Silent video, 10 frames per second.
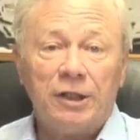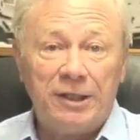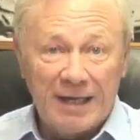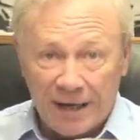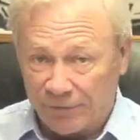
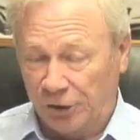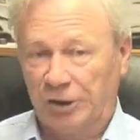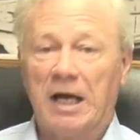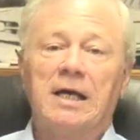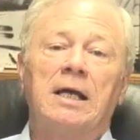
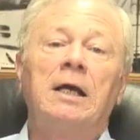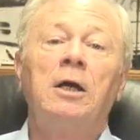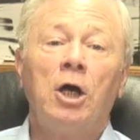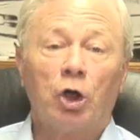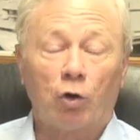devastating
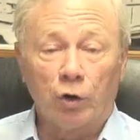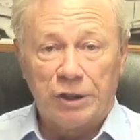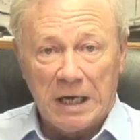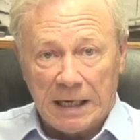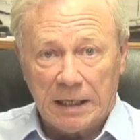
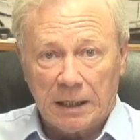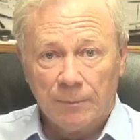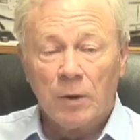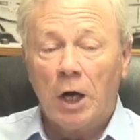critique